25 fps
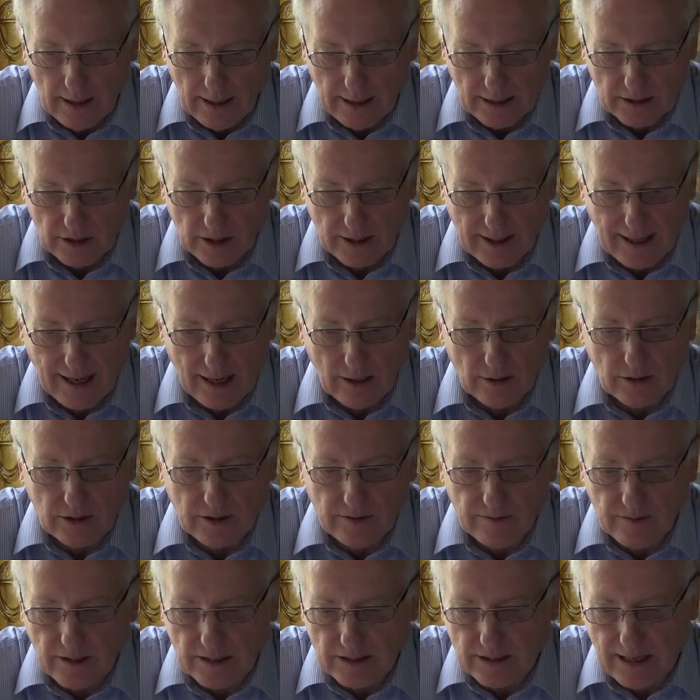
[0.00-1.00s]
his
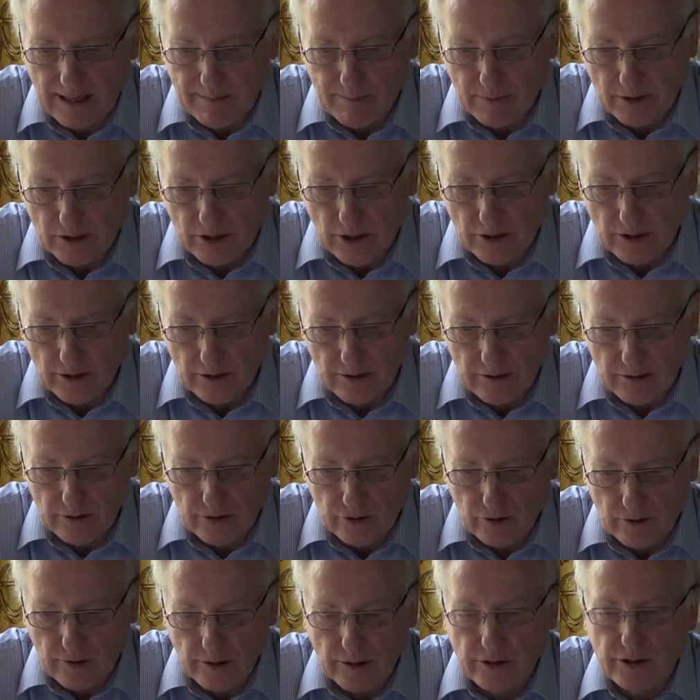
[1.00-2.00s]
account of this episode
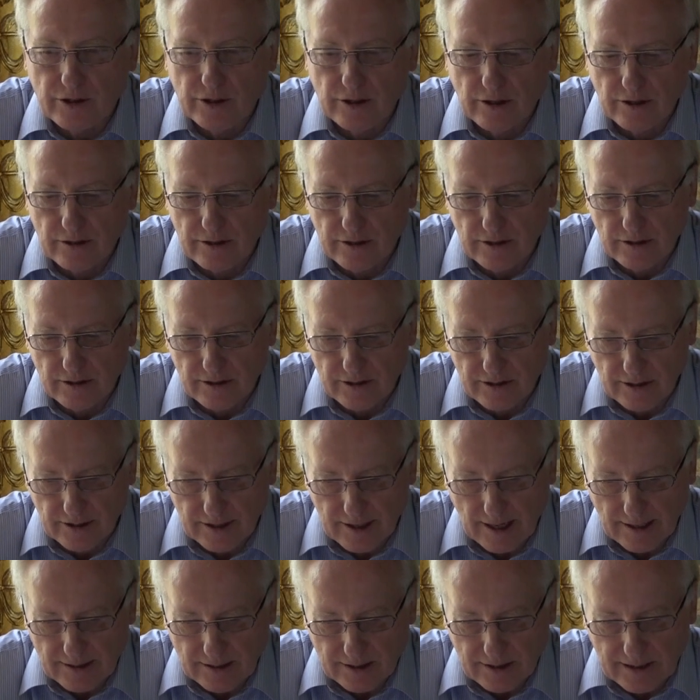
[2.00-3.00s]
gratuitous
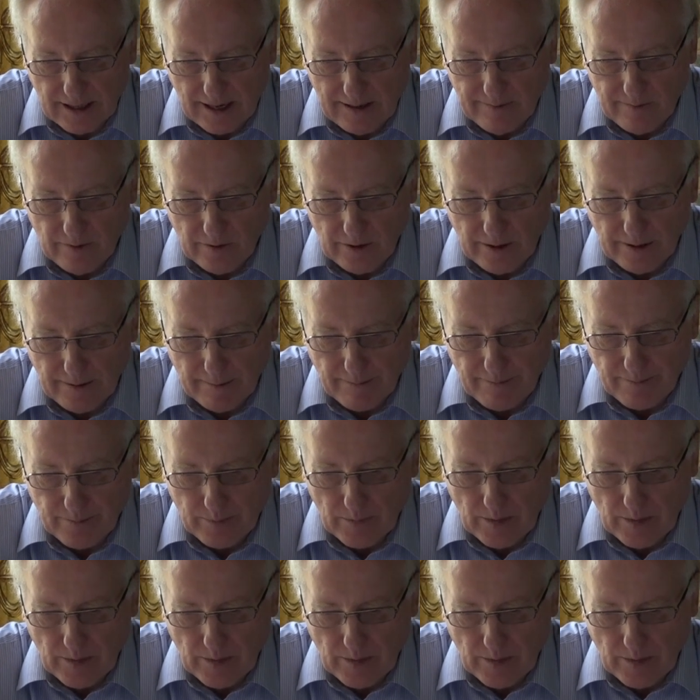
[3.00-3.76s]
and unsavoury.